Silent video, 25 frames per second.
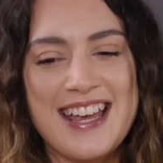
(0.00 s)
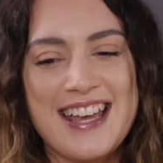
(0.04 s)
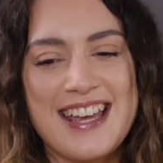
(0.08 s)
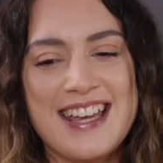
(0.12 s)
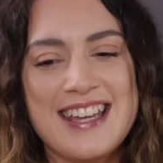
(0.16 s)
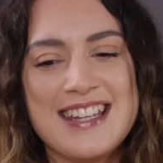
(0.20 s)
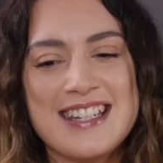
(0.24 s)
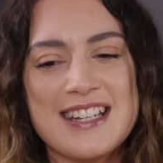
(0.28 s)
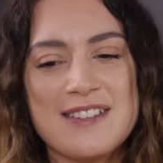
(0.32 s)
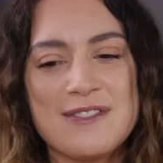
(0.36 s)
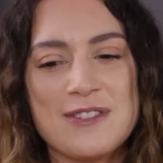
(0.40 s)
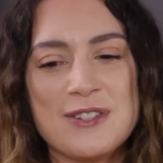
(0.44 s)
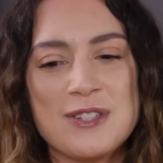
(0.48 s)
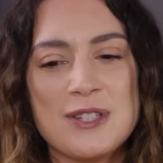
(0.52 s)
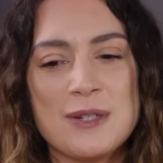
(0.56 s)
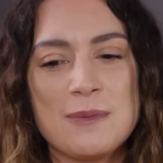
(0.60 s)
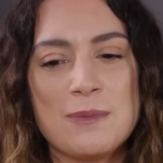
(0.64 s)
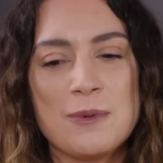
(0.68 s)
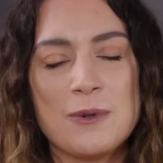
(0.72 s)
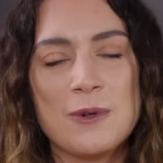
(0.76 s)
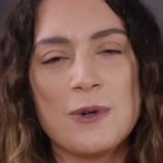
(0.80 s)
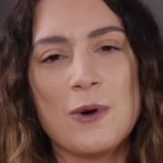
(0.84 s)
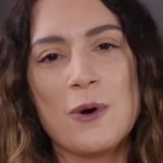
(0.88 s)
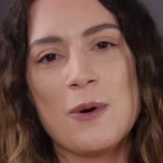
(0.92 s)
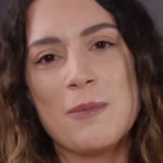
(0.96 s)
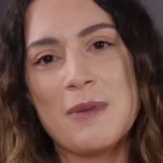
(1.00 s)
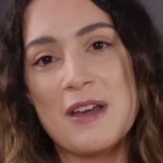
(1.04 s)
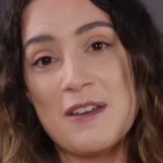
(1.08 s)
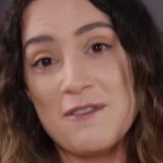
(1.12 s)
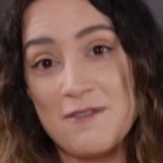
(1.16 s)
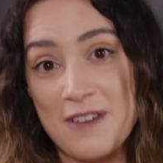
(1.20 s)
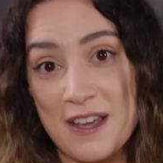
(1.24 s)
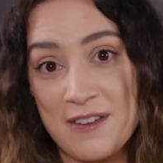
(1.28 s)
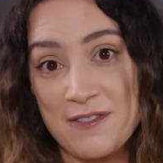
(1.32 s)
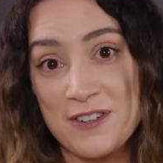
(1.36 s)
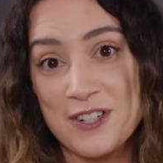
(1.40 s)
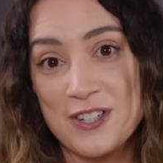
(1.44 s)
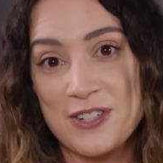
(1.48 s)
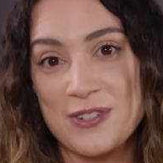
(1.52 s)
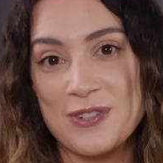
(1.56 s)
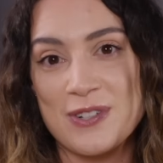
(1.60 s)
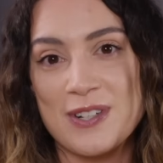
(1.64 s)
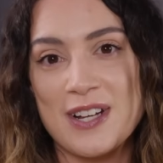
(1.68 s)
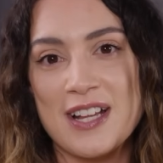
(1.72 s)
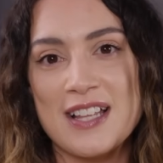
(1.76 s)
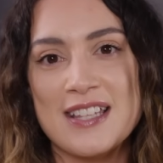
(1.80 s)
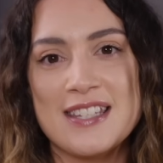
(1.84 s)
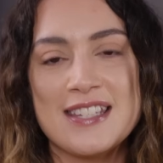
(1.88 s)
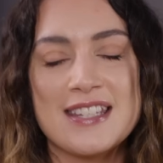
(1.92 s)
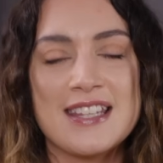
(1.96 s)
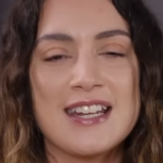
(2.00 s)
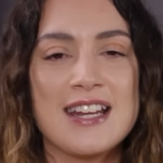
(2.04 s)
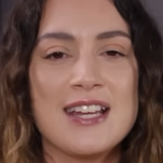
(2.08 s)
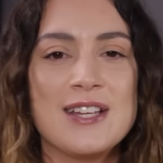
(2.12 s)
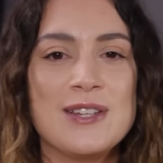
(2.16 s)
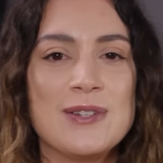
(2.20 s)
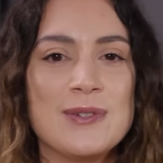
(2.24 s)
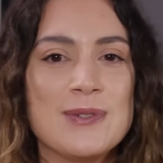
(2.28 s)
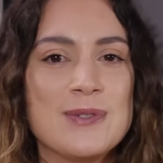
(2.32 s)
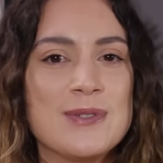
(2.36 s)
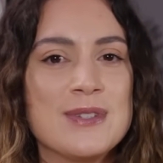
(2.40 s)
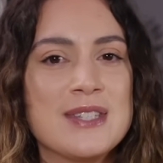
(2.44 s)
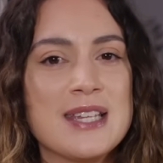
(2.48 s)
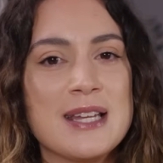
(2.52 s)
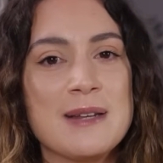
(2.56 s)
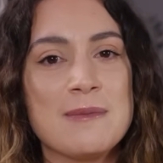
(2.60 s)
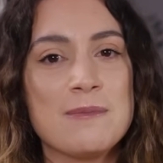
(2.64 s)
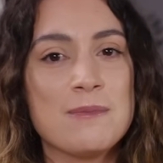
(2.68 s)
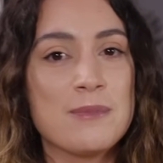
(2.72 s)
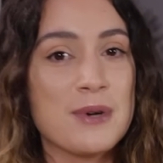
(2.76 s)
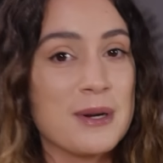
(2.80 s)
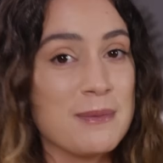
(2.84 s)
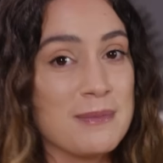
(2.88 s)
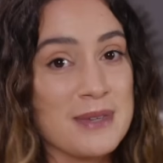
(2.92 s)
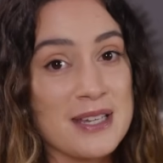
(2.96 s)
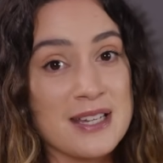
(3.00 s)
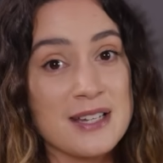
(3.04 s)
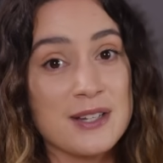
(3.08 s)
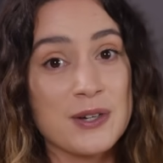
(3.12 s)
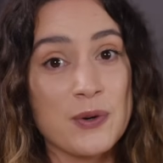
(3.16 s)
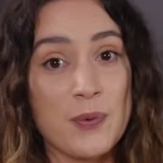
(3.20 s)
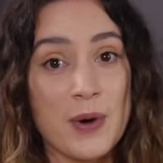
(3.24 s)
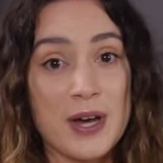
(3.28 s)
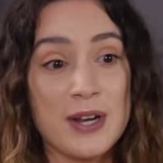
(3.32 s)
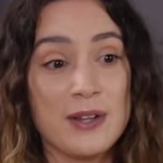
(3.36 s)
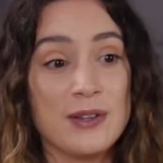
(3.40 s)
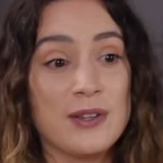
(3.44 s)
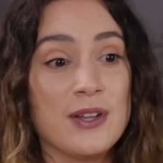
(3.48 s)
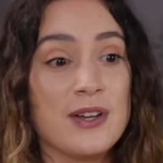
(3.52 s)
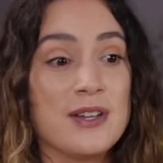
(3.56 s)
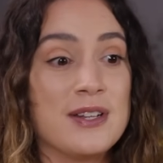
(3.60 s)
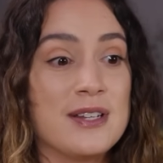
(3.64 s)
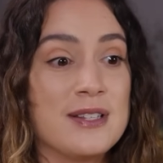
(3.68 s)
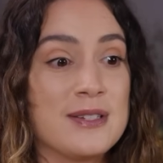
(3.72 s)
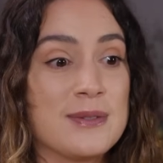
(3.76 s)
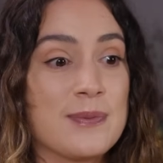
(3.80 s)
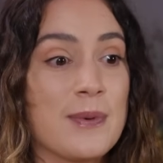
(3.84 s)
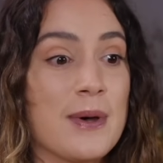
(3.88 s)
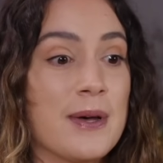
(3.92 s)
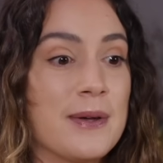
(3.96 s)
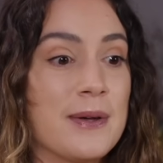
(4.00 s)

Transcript: And I've also put all my favorite shortcuts that I use in Premiere quite a lot as